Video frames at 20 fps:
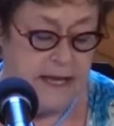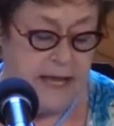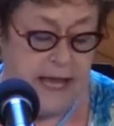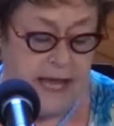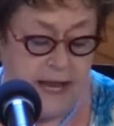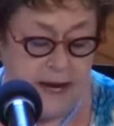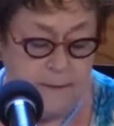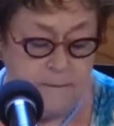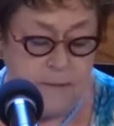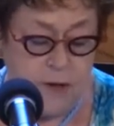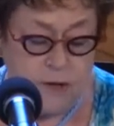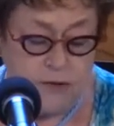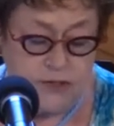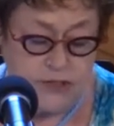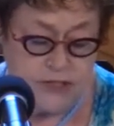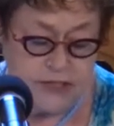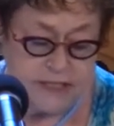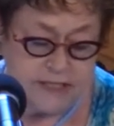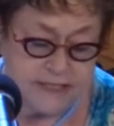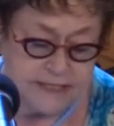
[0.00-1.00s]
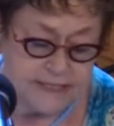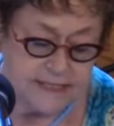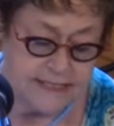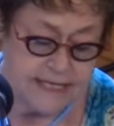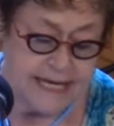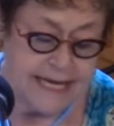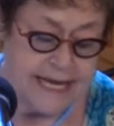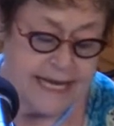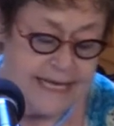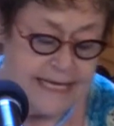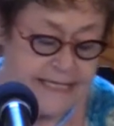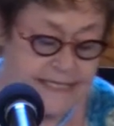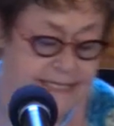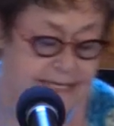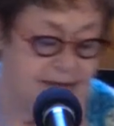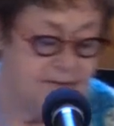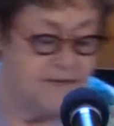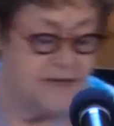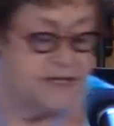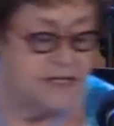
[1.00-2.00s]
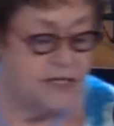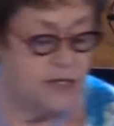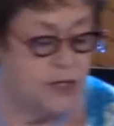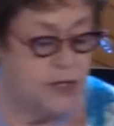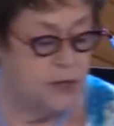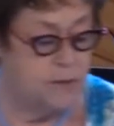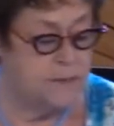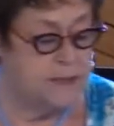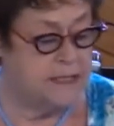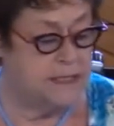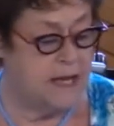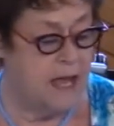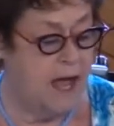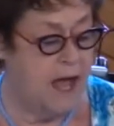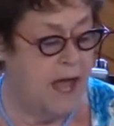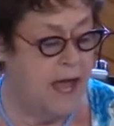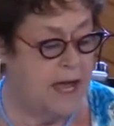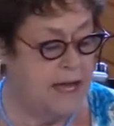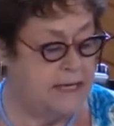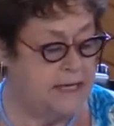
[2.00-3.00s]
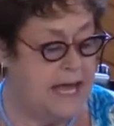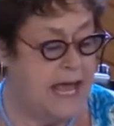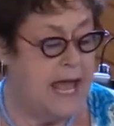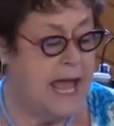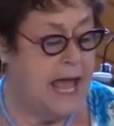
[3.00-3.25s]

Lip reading: and emotions is given to humankind,